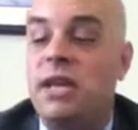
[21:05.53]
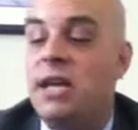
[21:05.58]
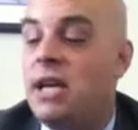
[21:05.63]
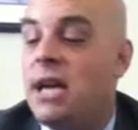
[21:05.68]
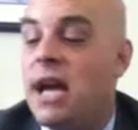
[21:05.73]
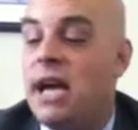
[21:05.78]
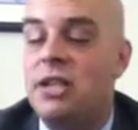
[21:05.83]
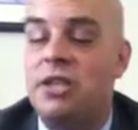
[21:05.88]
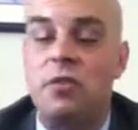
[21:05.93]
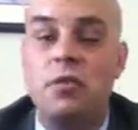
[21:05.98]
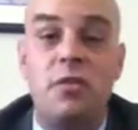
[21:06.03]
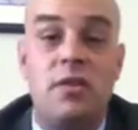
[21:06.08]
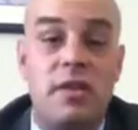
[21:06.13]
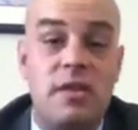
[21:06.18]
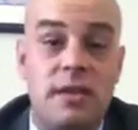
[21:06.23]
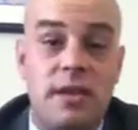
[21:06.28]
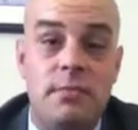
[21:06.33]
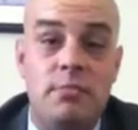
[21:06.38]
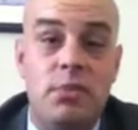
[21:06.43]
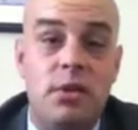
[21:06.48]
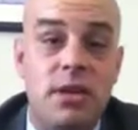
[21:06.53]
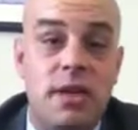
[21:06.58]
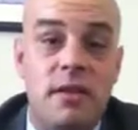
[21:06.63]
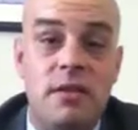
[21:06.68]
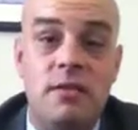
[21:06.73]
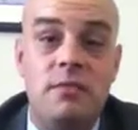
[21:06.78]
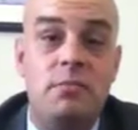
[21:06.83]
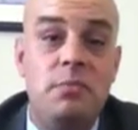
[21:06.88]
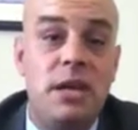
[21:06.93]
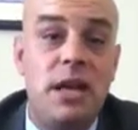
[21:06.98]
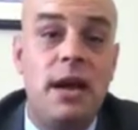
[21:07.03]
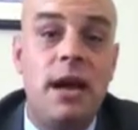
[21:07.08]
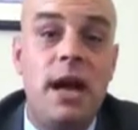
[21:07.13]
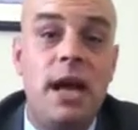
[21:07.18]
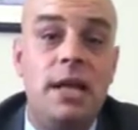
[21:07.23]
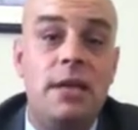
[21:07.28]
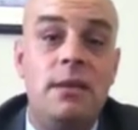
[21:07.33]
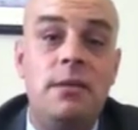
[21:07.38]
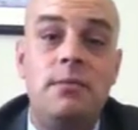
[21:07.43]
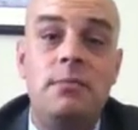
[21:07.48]
the actual symbolism
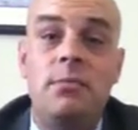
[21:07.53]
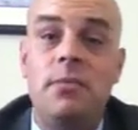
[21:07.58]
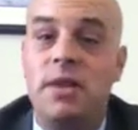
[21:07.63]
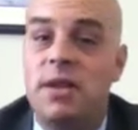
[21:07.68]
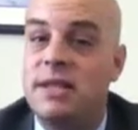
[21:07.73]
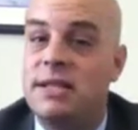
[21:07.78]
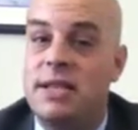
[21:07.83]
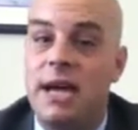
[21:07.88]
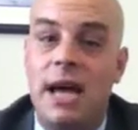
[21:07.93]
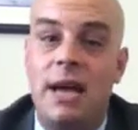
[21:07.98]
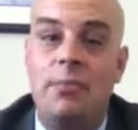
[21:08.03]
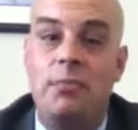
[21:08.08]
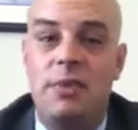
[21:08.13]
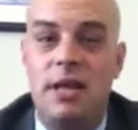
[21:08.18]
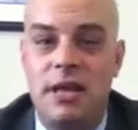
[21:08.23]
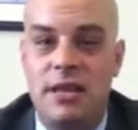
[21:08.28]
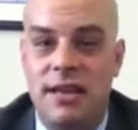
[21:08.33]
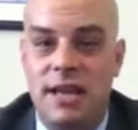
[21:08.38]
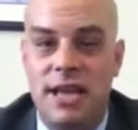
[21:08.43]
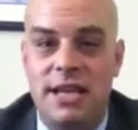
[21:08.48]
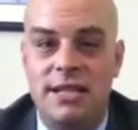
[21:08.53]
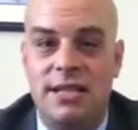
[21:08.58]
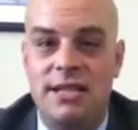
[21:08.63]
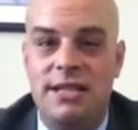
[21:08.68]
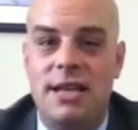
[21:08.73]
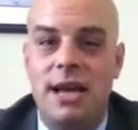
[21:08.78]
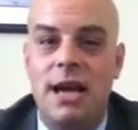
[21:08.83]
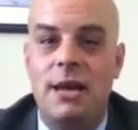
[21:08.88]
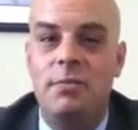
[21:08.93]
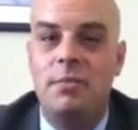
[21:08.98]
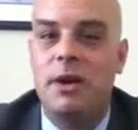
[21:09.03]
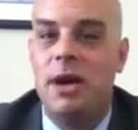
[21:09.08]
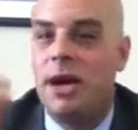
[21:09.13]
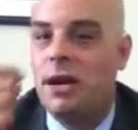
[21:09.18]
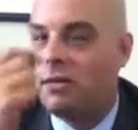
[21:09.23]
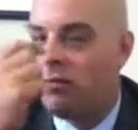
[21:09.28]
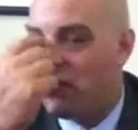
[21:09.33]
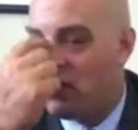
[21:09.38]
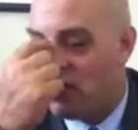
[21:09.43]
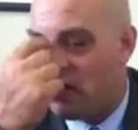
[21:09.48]
behind them, the type meets antitype
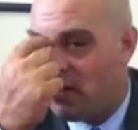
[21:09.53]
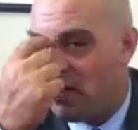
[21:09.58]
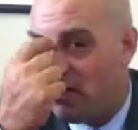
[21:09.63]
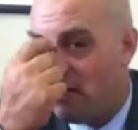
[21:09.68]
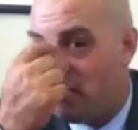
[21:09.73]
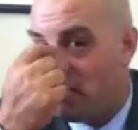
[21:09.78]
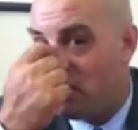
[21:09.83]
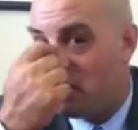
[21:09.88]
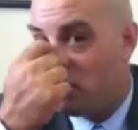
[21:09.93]
kind of stuff